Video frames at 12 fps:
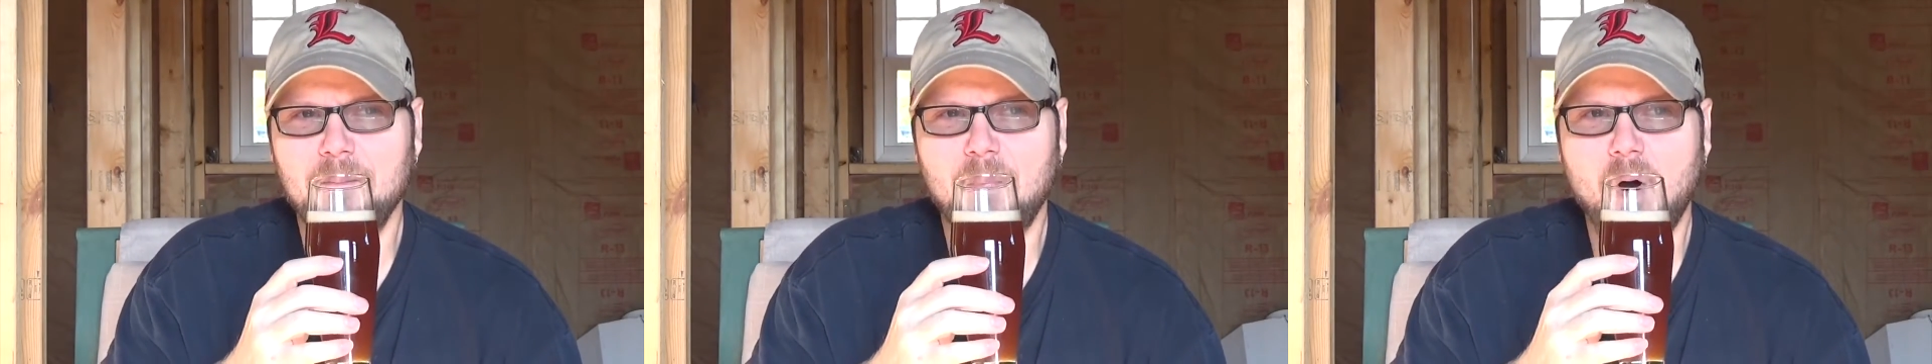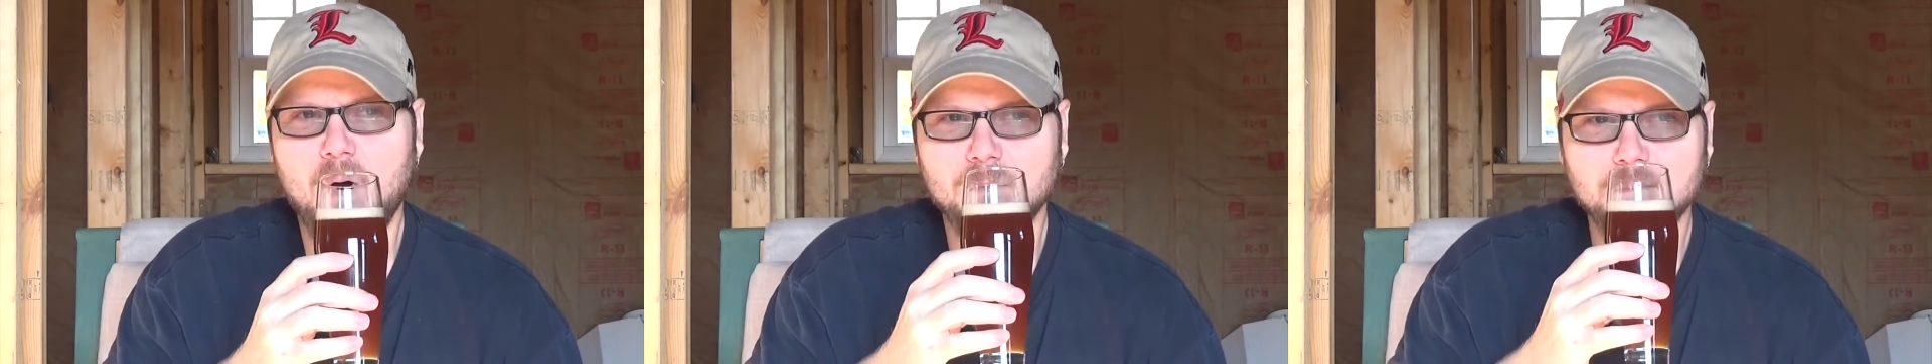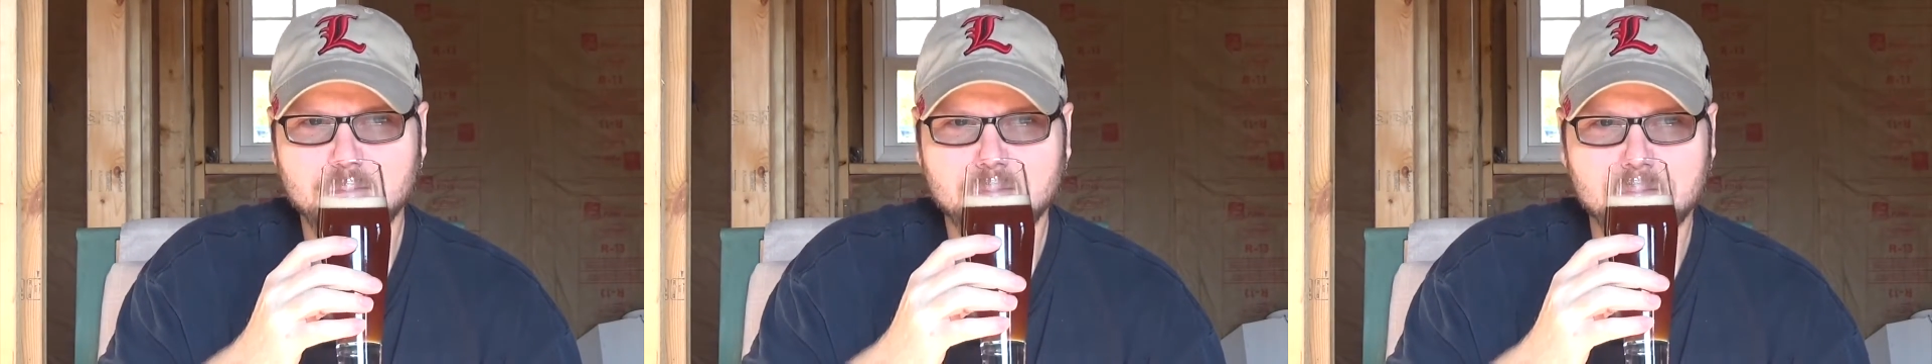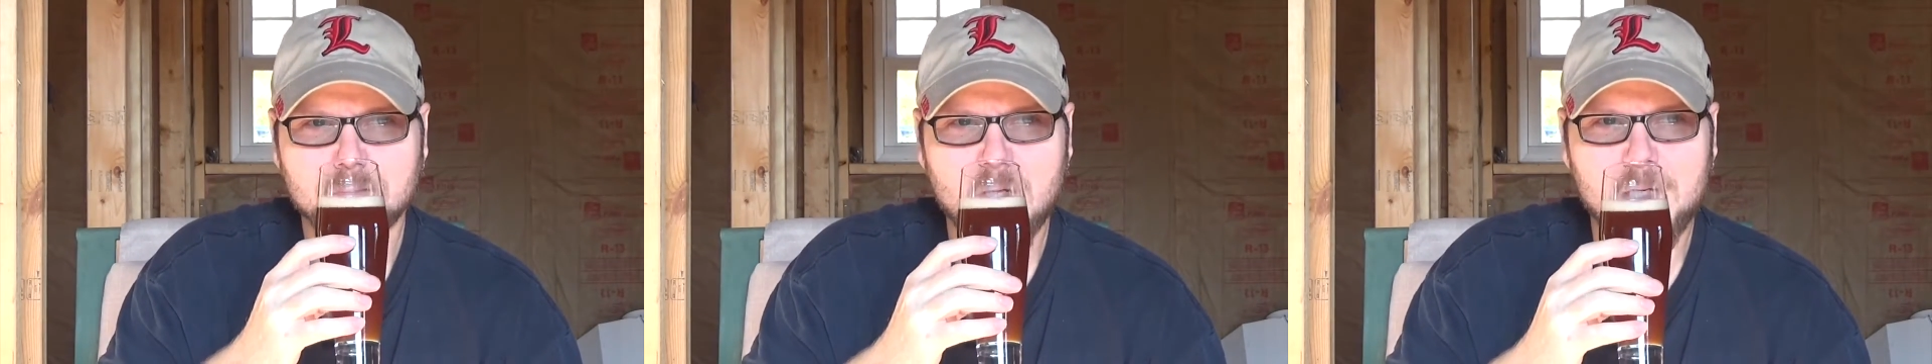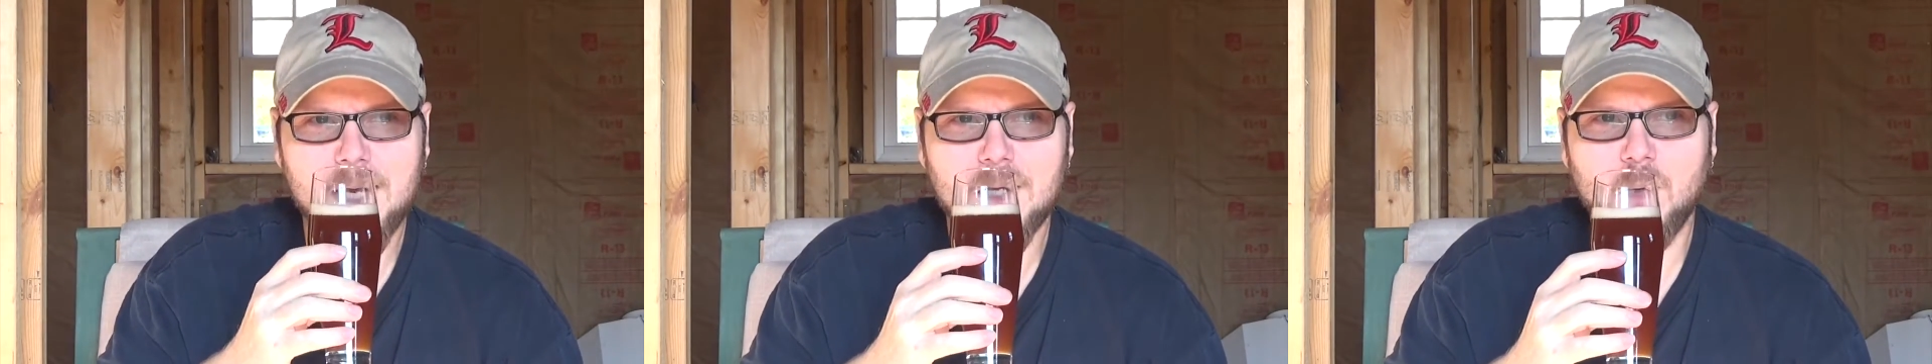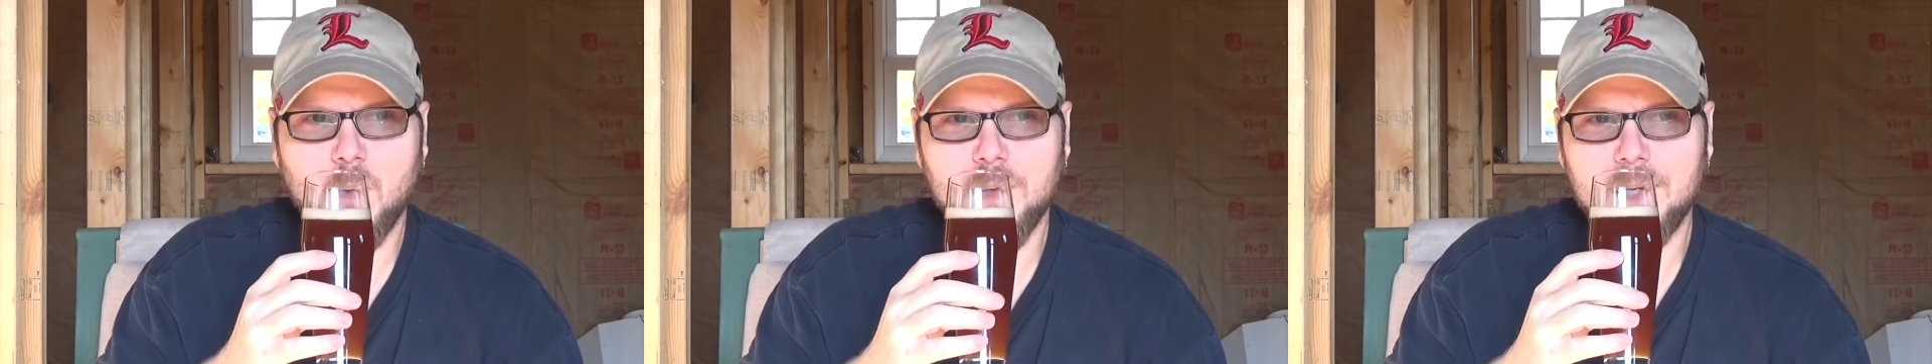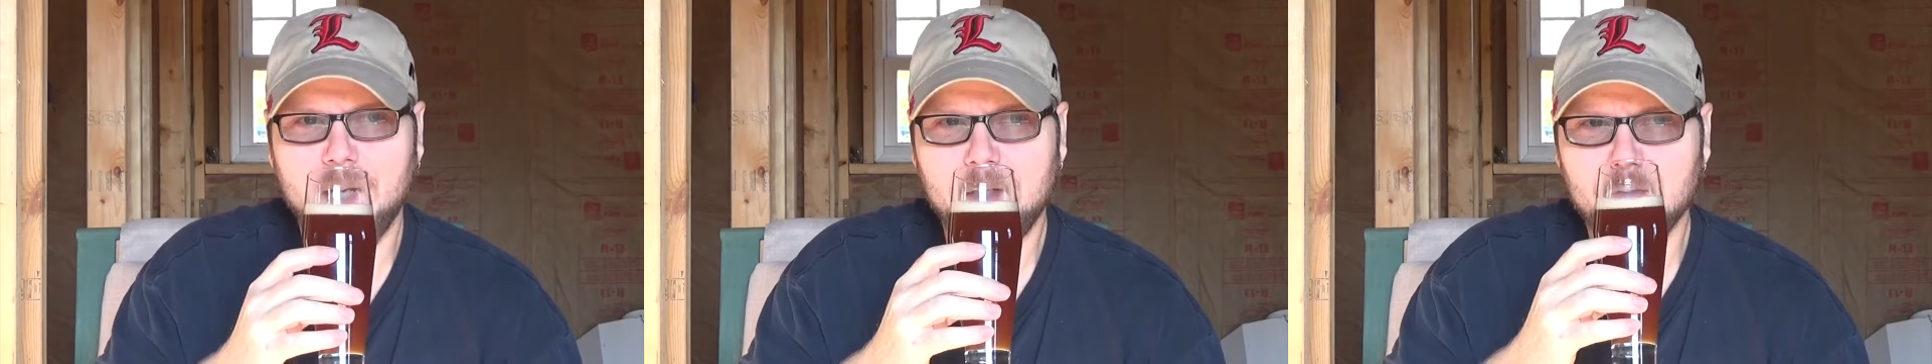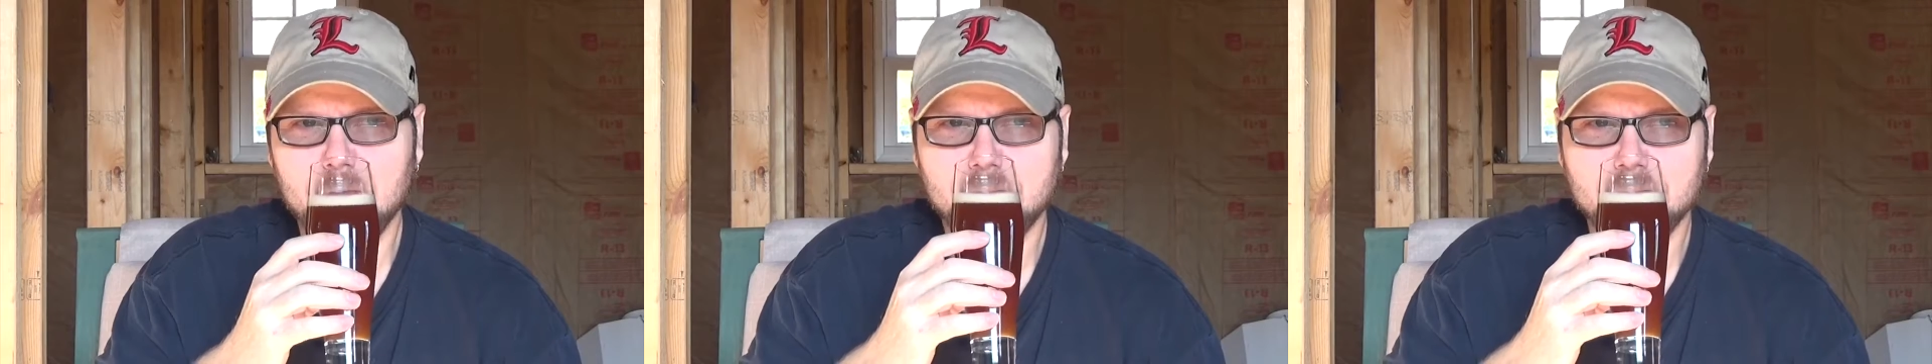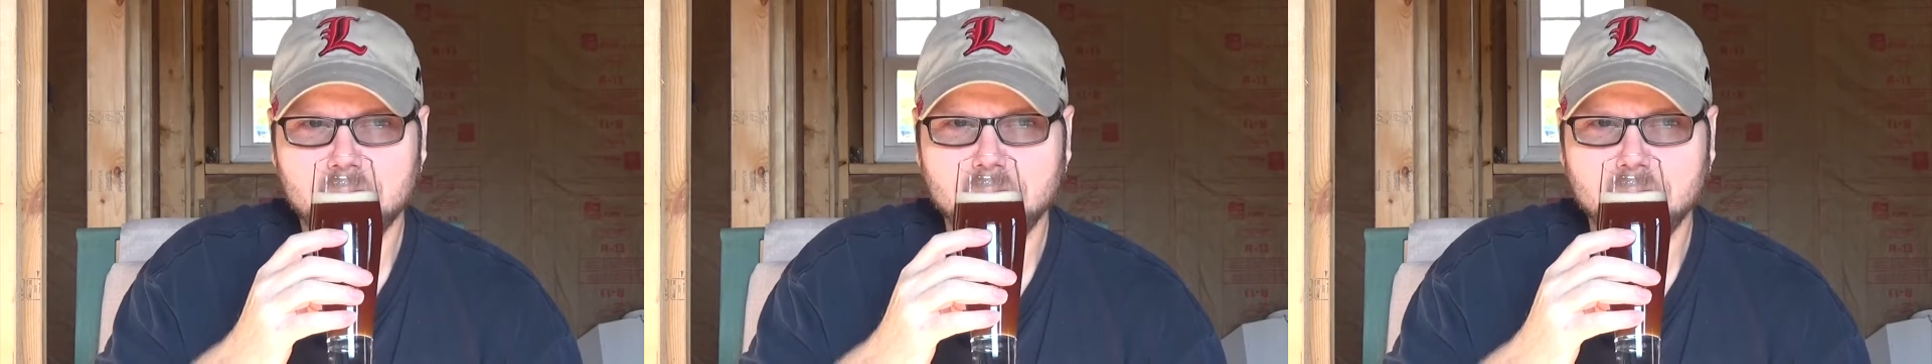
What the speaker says: malt and that coriander.